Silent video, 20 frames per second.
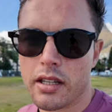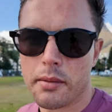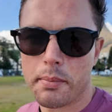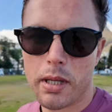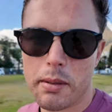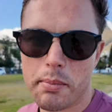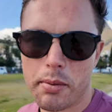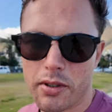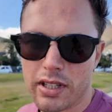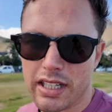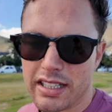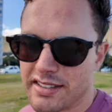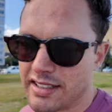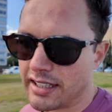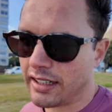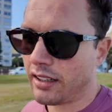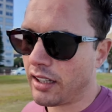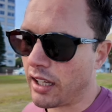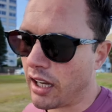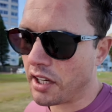people that
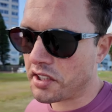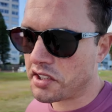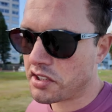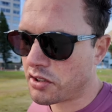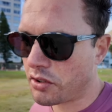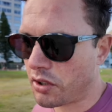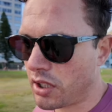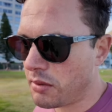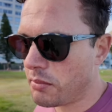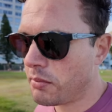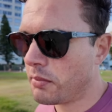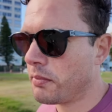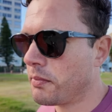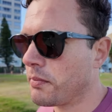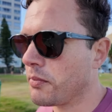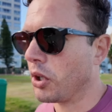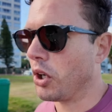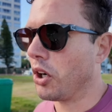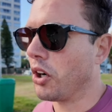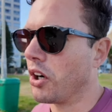sell ice cream
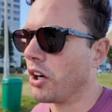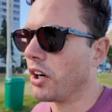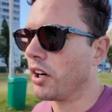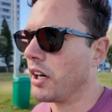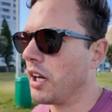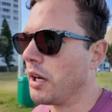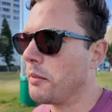are